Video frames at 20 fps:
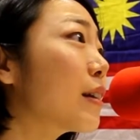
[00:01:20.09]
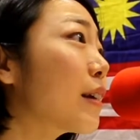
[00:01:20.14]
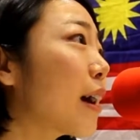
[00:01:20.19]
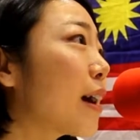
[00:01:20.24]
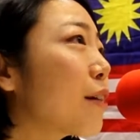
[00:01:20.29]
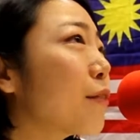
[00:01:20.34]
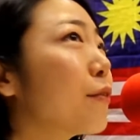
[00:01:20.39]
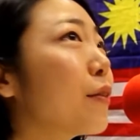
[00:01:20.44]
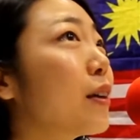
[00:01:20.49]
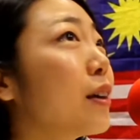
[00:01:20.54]

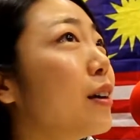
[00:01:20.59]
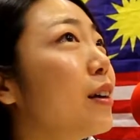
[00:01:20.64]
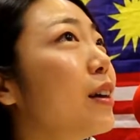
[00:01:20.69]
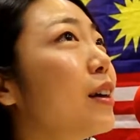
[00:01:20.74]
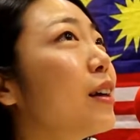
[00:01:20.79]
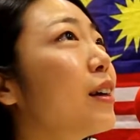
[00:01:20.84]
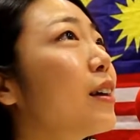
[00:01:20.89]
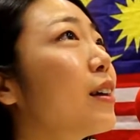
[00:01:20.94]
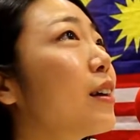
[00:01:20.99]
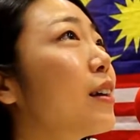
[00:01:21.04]

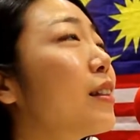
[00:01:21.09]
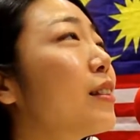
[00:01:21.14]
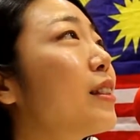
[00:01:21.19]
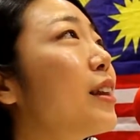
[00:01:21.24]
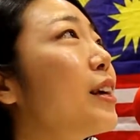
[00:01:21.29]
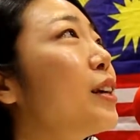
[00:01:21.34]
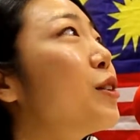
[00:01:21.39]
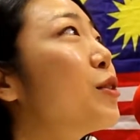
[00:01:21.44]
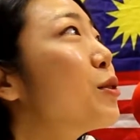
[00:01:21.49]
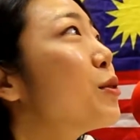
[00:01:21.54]

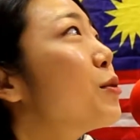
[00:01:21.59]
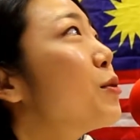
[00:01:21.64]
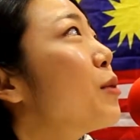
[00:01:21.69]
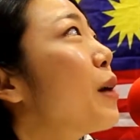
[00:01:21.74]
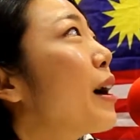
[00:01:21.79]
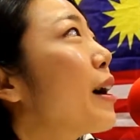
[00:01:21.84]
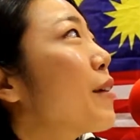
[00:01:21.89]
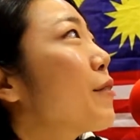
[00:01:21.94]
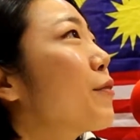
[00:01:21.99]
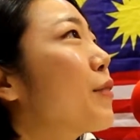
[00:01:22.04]
They
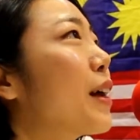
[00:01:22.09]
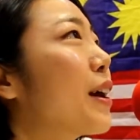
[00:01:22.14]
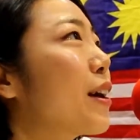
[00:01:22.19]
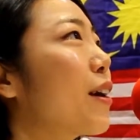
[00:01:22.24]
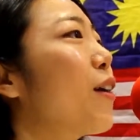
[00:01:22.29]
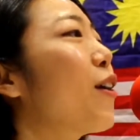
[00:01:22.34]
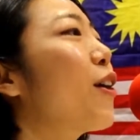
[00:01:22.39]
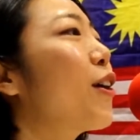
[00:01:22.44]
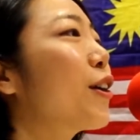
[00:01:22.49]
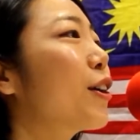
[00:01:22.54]
do have
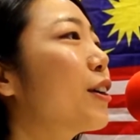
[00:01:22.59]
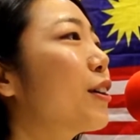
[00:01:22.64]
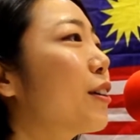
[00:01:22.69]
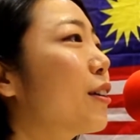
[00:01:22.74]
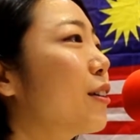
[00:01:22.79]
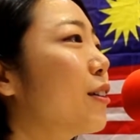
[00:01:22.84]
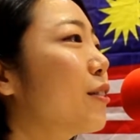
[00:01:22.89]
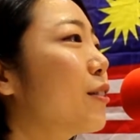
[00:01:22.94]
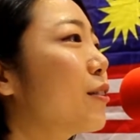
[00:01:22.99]
that heart,